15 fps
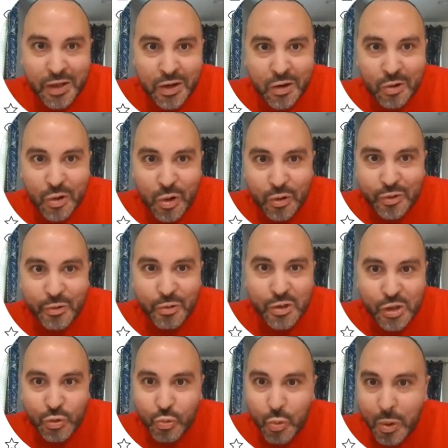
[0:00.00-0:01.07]
and I'll go through it
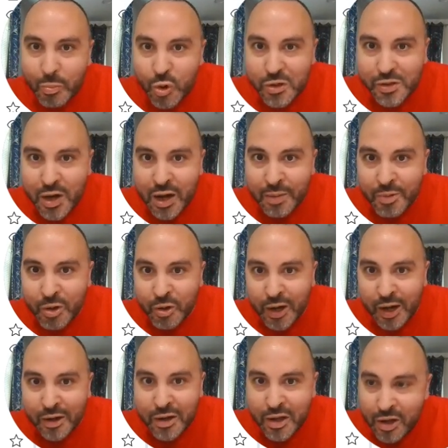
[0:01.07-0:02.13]
just one more time,
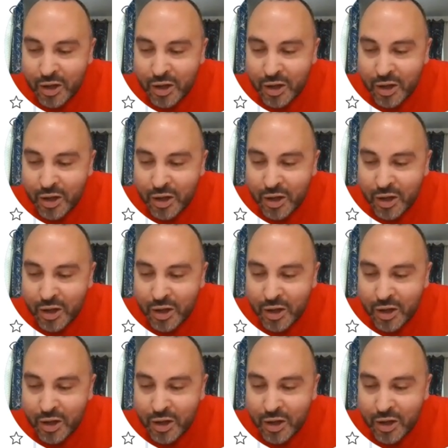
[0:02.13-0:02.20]
okay?